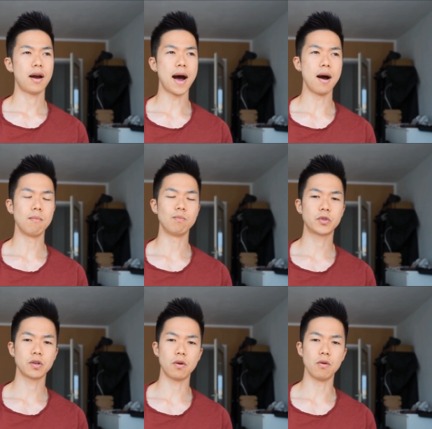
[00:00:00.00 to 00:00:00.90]
Um,
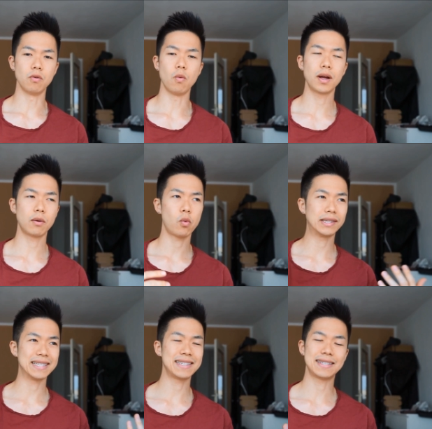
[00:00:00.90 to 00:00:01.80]
so what what
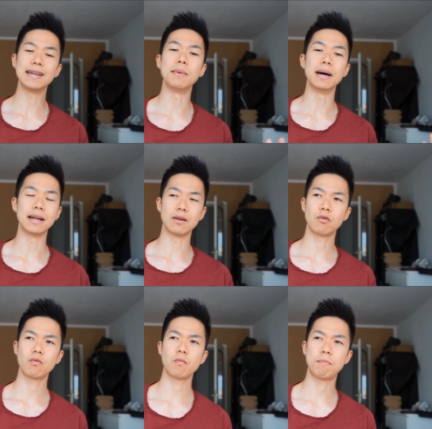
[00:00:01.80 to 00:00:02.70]
does he say about
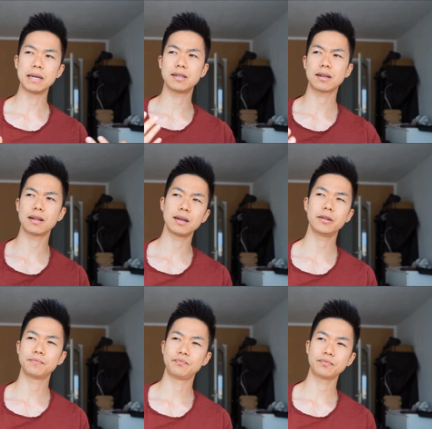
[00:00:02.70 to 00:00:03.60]
it?
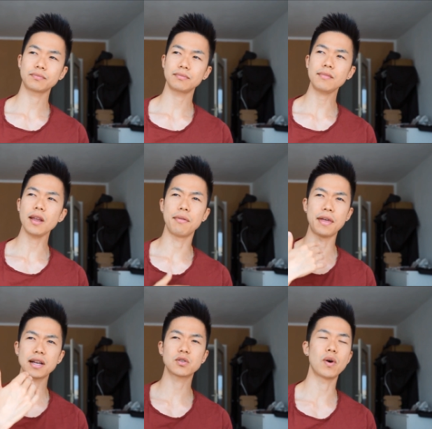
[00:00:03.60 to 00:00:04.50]
Basically,
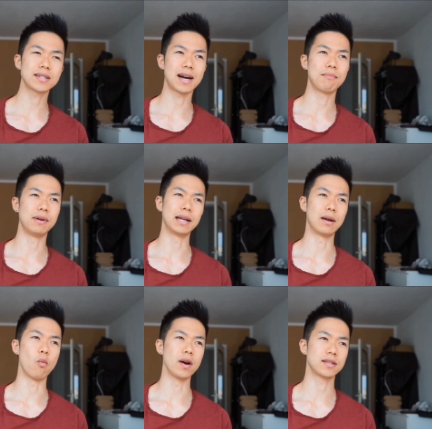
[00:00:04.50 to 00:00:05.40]
that's what's happening
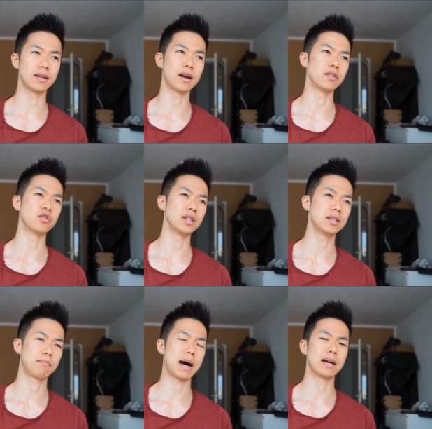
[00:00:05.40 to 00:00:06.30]
in Western
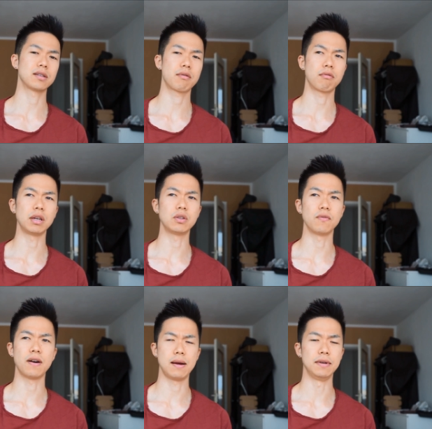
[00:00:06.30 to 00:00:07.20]
countries past three to
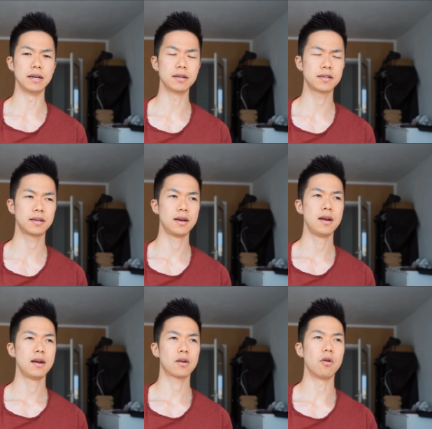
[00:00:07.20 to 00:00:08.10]
five years
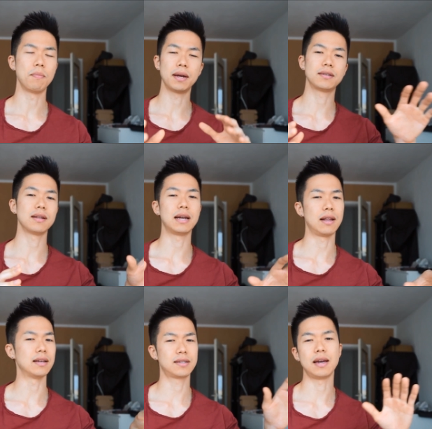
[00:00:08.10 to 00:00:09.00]
compared to like
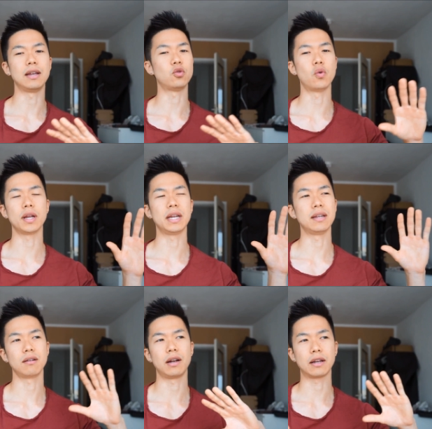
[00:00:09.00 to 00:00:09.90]
let's say
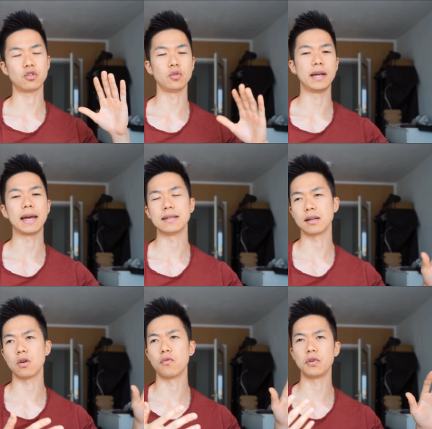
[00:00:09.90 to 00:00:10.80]
20 like two decades
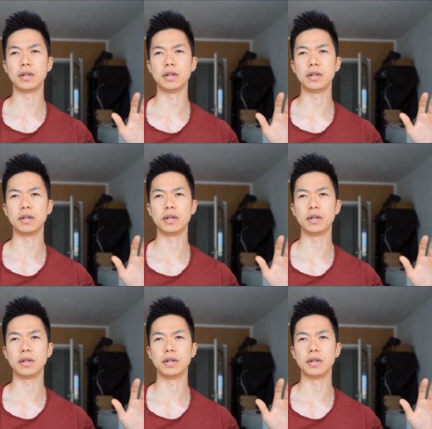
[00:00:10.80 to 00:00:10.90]
ago, a few